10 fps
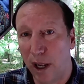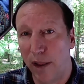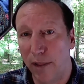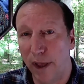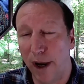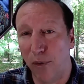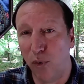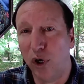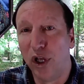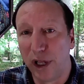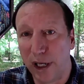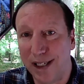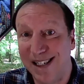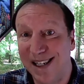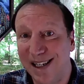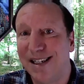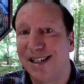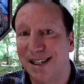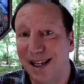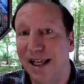that really
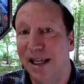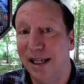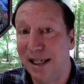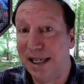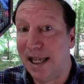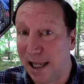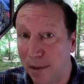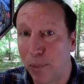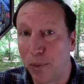digs in deep.